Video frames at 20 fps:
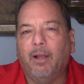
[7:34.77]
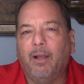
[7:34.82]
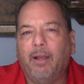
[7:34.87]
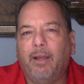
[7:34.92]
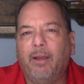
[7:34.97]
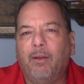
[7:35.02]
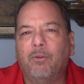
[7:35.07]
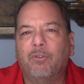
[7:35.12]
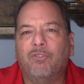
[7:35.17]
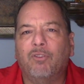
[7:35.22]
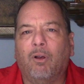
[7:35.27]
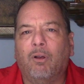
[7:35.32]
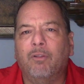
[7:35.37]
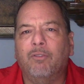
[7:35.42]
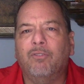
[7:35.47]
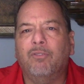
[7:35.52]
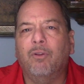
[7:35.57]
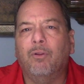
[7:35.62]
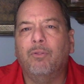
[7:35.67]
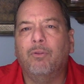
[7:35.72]
It was
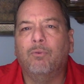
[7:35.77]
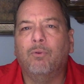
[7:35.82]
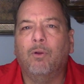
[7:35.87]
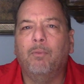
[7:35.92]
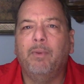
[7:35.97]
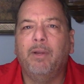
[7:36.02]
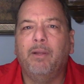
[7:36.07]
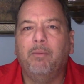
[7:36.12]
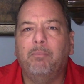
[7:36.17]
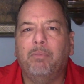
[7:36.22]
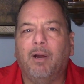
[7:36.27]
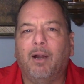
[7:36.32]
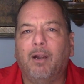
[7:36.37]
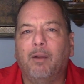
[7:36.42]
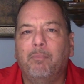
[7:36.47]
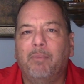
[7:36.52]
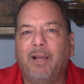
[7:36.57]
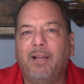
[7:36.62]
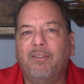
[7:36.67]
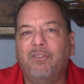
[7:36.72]
also the Roman Empire
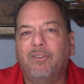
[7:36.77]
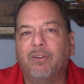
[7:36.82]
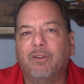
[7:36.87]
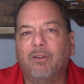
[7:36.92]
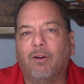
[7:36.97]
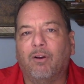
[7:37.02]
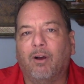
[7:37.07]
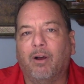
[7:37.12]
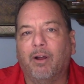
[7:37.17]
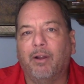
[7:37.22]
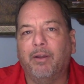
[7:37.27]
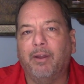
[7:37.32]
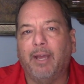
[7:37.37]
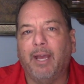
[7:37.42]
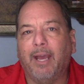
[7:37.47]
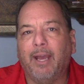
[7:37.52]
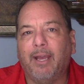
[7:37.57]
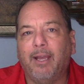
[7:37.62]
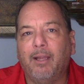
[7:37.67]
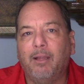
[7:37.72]
based it on
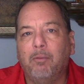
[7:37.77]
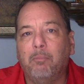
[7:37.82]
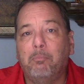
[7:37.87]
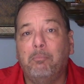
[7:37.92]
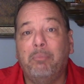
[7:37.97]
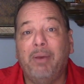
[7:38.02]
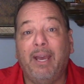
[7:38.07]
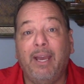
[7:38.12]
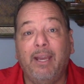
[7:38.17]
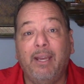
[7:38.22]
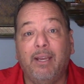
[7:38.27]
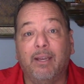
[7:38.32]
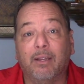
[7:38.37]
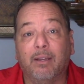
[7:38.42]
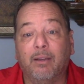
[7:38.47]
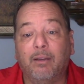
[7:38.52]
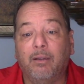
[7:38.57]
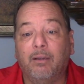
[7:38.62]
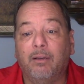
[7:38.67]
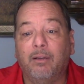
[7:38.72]
a
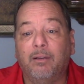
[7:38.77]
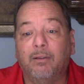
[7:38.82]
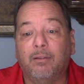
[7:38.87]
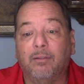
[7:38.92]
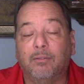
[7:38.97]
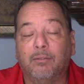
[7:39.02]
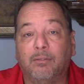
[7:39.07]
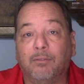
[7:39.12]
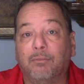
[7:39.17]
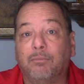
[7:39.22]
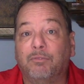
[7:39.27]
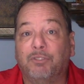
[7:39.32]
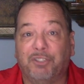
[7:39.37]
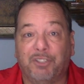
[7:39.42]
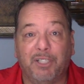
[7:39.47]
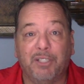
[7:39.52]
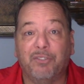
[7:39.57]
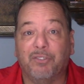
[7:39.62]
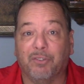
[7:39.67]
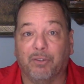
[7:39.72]
pagan
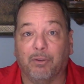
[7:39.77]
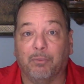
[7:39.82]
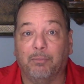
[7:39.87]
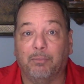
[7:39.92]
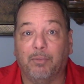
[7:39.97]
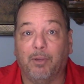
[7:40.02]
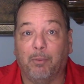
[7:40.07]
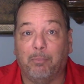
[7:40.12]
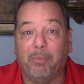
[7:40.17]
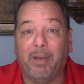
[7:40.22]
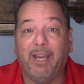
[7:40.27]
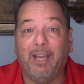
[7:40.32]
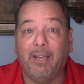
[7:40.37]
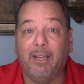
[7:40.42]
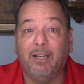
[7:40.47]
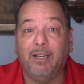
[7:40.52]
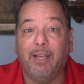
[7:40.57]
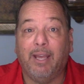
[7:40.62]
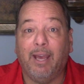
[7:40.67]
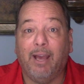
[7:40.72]
system, a
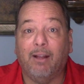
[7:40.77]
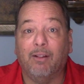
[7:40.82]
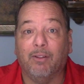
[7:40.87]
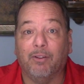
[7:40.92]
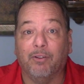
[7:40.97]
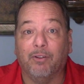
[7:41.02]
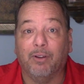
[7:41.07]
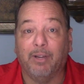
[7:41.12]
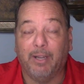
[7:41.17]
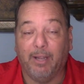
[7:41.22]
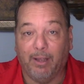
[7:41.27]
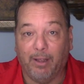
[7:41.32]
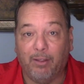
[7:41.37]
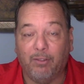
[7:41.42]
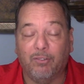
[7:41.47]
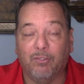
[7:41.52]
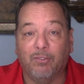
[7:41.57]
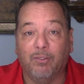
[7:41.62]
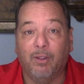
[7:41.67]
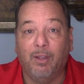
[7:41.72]
pagan calendar.
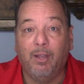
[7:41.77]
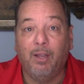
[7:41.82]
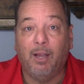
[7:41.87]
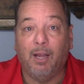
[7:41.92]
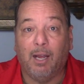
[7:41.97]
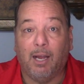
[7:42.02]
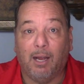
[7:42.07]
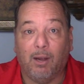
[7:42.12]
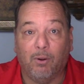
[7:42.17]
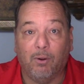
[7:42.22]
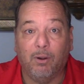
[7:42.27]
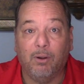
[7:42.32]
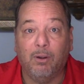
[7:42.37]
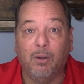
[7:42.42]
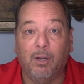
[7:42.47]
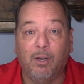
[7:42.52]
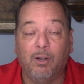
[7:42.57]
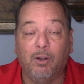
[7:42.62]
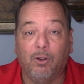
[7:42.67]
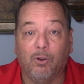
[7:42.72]
Yes, our
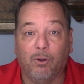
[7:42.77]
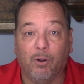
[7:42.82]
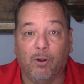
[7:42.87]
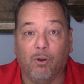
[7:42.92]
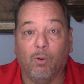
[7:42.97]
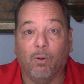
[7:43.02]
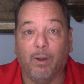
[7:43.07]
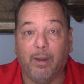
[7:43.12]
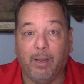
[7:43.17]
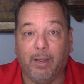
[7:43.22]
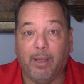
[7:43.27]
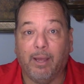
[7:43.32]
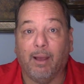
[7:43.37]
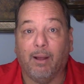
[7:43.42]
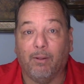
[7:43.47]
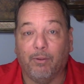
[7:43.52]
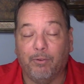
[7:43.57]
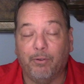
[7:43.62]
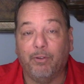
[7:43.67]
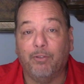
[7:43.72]
Gregorian
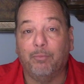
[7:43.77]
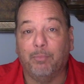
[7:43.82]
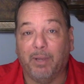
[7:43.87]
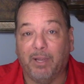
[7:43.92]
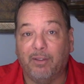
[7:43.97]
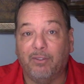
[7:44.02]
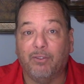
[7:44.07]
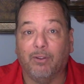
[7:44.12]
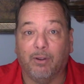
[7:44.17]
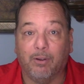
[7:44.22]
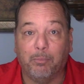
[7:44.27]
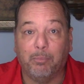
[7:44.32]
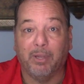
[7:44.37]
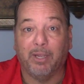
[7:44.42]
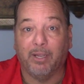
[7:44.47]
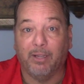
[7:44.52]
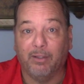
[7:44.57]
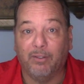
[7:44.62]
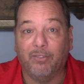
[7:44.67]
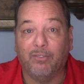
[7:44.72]
calendar is based on a
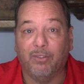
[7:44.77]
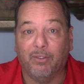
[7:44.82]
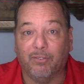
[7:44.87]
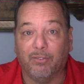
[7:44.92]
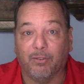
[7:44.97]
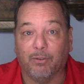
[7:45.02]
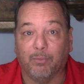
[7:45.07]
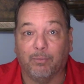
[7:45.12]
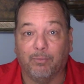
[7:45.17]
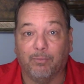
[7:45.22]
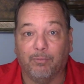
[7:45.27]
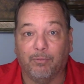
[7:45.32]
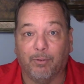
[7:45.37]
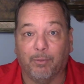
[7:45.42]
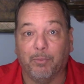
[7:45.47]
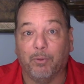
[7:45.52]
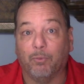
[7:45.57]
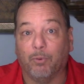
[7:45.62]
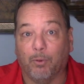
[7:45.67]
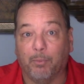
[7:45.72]
pagan system
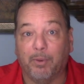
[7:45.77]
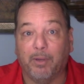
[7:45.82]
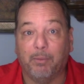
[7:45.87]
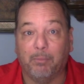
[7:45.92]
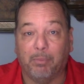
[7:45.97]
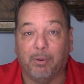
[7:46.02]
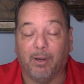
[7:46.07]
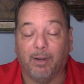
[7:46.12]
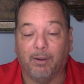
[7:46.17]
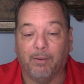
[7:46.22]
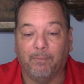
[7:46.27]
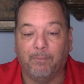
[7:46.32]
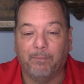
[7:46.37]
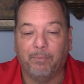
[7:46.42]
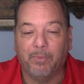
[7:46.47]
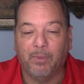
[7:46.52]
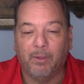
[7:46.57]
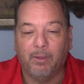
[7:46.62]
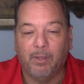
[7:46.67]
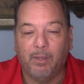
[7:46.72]
from the Roman Empire.
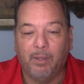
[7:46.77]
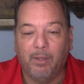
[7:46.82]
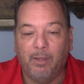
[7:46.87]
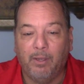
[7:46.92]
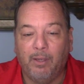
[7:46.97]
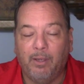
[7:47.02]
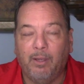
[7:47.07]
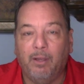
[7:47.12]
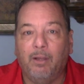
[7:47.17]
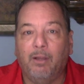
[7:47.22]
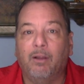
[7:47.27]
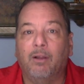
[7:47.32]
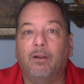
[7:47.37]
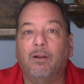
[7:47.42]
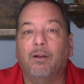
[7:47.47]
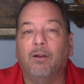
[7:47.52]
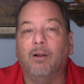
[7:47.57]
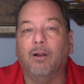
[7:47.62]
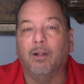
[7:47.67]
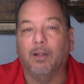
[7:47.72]

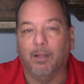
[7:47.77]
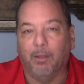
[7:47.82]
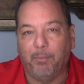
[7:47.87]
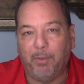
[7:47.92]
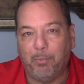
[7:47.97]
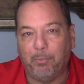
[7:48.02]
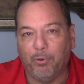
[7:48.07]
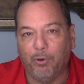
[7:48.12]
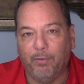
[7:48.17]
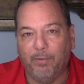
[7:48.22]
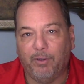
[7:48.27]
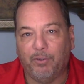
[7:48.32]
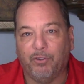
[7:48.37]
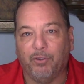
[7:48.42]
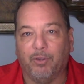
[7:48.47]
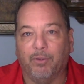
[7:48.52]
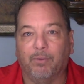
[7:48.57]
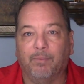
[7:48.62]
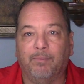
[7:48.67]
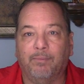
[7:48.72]
Let me prove it
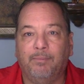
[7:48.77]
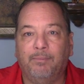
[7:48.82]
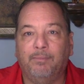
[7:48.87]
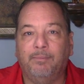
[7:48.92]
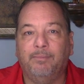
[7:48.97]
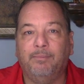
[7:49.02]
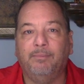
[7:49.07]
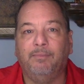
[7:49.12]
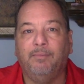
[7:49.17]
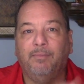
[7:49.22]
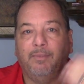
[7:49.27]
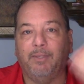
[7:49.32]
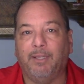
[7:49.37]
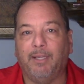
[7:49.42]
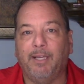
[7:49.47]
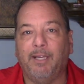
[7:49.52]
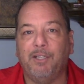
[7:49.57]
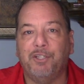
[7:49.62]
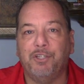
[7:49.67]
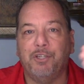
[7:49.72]
to you.
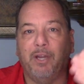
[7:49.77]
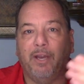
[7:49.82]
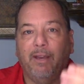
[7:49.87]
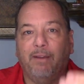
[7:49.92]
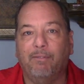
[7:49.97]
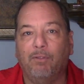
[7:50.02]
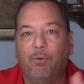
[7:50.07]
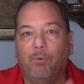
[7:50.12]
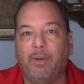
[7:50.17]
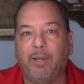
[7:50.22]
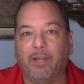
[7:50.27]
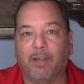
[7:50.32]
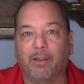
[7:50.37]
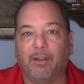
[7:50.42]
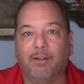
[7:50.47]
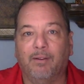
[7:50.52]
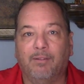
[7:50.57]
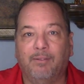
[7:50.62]
Each day of the week